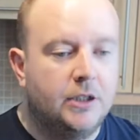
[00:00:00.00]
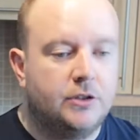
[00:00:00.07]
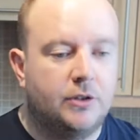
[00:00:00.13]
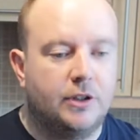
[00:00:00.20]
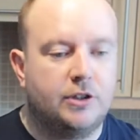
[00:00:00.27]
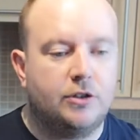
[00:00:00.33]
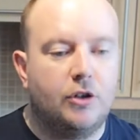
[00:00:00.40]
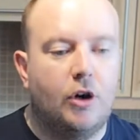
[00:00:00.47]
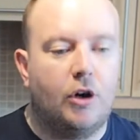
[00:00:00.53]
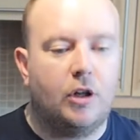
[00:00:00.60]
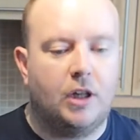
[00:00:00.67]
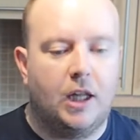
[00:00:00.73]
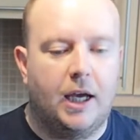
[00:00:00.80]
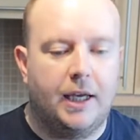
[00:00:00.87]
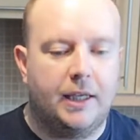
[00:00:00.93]
So it's
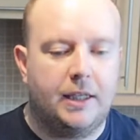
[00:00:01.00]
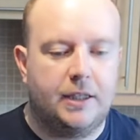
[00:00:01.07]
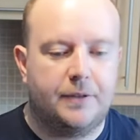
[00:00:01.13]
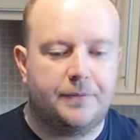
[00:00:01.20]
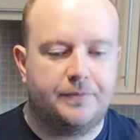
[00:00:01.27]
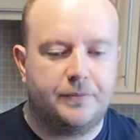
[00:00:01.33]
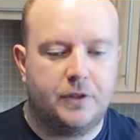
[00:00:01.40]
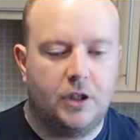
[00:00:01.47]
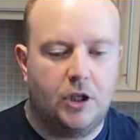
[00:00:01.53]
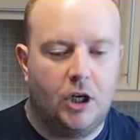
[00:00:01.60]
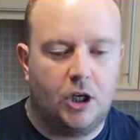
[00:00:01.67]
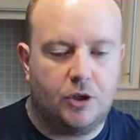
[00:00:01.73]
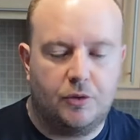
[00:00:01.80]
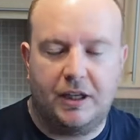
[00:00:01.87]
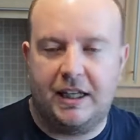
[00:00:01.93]
not like
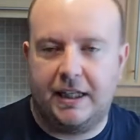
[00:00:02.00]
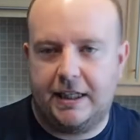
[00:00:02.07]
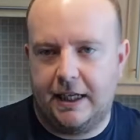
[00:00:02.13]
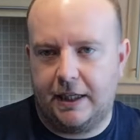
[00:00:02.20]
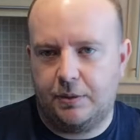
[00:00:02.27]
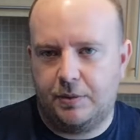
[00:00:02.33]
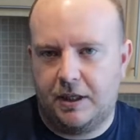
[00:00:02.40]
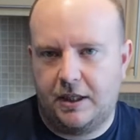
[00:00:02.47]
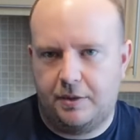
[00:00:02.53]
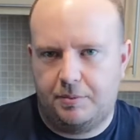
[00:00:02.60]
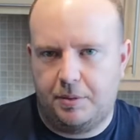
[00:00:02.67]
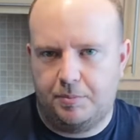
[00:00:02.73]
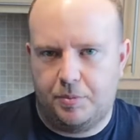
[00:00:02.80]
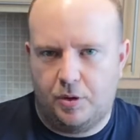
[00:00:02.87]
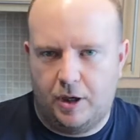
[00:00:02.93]
a Green King where they've
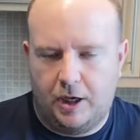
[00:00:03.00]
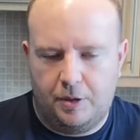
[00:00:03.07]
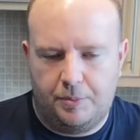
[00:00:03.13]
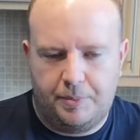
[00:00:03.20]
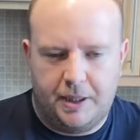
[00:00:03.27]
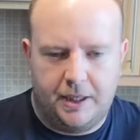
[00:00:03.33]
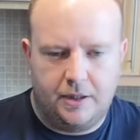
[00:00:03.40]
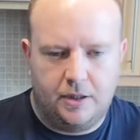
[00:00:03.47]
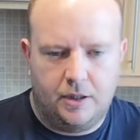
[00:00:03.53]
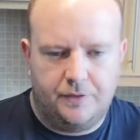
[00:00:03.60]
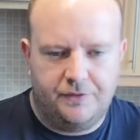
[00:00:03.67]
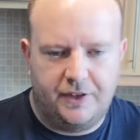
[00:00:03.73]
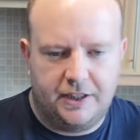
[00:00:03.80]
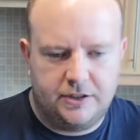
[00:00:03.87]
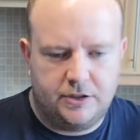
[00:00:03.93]
been bought out by
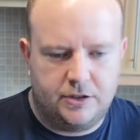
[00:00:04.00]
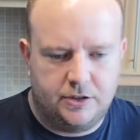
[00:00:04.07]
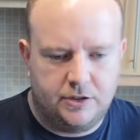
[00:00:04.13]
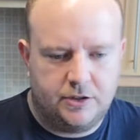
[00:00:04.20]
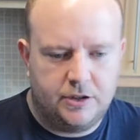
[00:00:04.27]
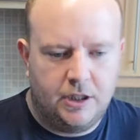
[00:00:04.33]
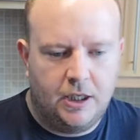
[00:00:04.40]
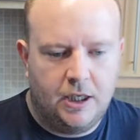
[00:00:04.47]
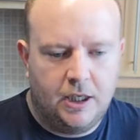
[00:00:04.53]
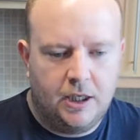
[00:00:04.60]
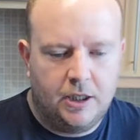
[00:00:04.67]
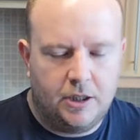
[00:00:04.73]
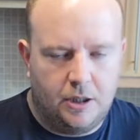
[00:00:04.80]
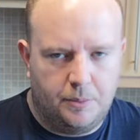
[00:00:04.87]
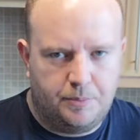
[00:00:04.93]
investors
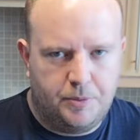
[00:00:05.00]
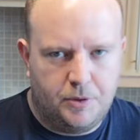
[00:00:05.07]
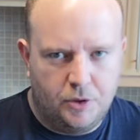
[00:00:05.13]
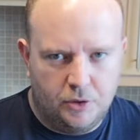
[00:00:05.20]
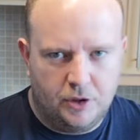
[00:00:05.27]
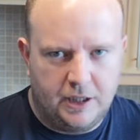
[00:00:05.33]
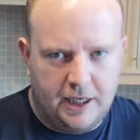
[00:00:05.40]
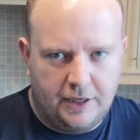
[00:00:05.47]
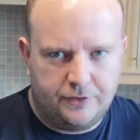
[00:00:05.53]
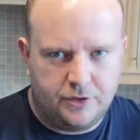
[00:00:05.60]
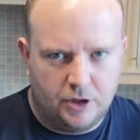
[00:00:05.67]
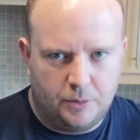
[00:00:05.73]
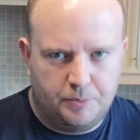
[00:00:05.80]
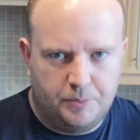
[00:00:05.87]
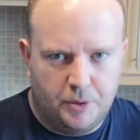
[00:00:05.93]
that are purely
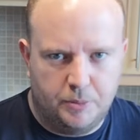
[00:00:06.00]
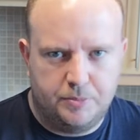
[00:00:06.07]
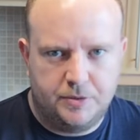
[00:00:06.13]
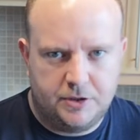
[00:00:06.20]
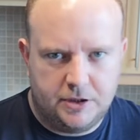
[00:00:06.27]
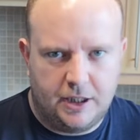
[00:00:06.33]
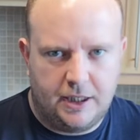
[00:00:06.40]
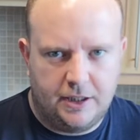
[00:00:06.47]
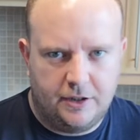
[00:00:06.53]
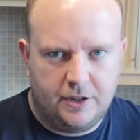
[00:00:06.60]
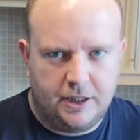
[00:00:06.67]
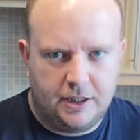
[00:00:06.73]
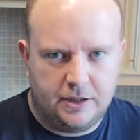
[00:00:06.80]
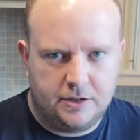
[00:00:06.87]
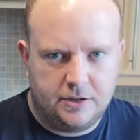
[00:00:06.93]
after the pub side of
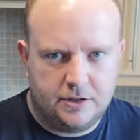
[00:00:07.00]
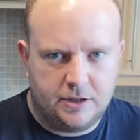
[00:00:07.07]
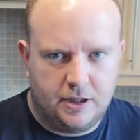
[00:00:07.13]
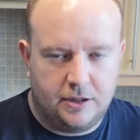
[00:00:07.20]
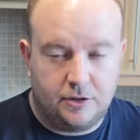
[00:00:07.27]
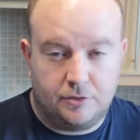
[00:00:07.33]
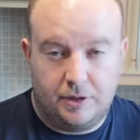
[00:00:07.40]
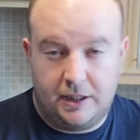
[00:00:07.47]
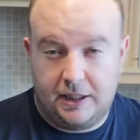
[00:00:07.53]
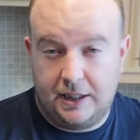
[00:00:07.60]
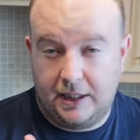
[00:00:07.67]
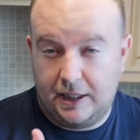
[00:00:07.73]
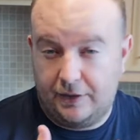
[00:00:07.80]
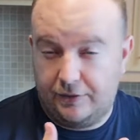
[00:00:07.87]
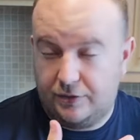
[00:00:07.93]
things. And Green
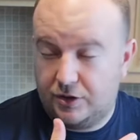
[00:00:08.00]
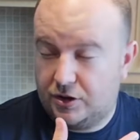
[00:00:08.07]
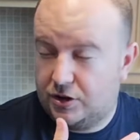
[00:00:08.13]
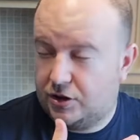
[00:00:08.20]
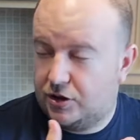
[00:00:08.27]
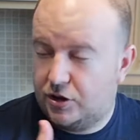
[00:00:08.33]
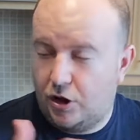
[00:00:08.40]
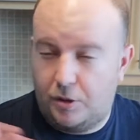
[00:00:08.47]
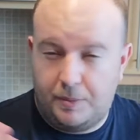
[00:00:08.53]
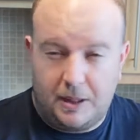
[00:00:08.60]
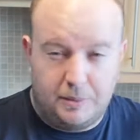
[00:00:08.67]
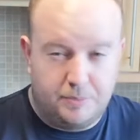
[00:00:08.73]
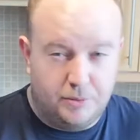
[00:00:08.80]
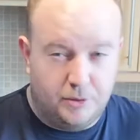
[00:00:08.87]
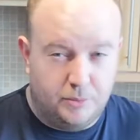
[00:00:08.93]
King have so
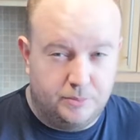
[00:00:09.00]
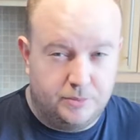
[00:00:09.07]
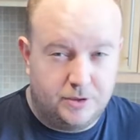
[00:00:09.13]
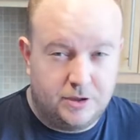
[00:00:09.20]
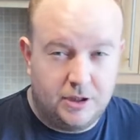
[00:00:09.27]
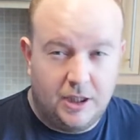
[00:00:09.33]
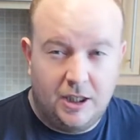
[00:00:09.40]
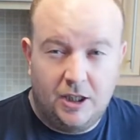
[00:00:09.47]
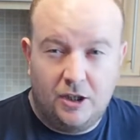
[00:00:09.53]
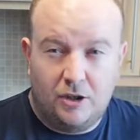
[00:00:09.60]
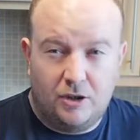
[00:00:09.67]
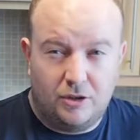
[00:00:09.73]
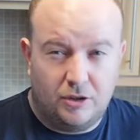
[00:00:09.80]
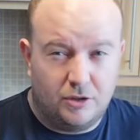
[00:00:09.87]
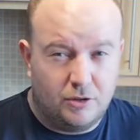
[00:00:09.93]
many pubs
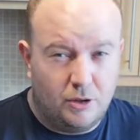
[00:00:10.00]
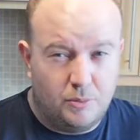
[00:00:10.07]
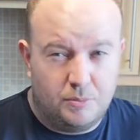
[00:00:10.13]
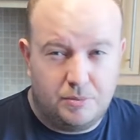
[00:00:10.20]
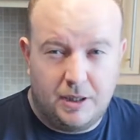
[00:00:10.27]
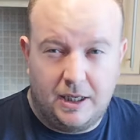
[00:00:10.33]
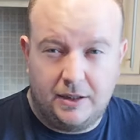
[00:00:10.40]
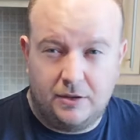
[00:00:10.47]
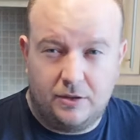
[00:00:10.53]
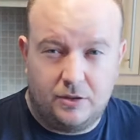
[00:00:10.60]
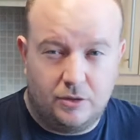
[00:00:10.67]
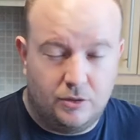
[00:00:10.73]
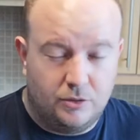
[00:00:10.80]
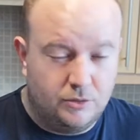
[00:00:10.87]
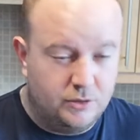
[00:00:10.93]
under their own
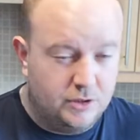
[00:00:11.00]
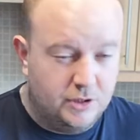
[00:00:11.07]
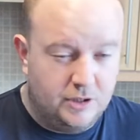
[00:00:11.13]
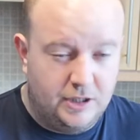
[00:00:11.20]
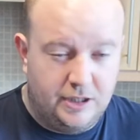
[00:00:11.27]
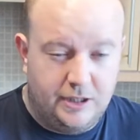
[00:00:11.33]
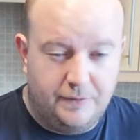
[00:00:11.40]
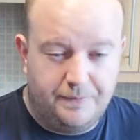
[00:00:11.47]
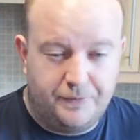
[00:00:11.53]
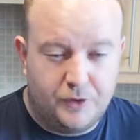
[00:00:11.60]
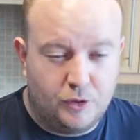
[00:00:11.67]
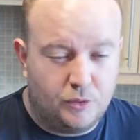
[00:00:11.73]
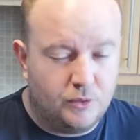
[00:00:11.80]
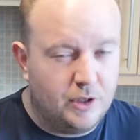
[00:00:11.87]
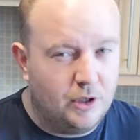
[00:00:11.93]
brand, under the
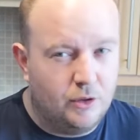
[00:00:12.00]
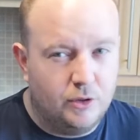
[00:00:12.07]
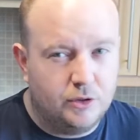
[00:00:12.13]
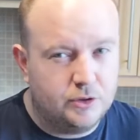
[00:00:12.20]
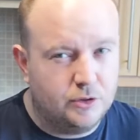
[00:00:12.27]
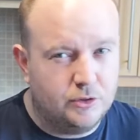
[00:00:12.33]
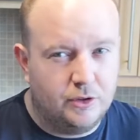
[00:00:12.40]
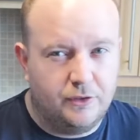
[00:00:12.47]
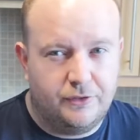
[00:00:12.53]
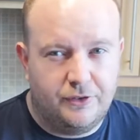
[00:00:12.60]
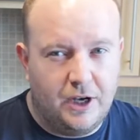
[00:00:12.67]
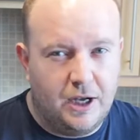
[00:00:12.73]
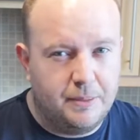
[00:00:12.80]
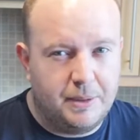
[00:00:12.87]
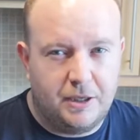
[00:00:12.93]
Hungry Horse, under the
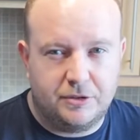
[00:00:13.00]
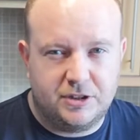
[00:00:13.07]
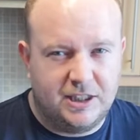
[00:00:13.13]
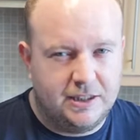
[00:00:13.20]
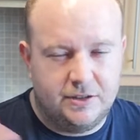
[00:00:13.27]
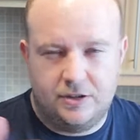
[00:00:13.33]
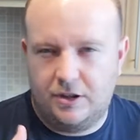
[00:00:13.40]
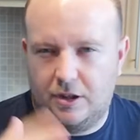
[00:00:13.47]
Farmhouse Inn.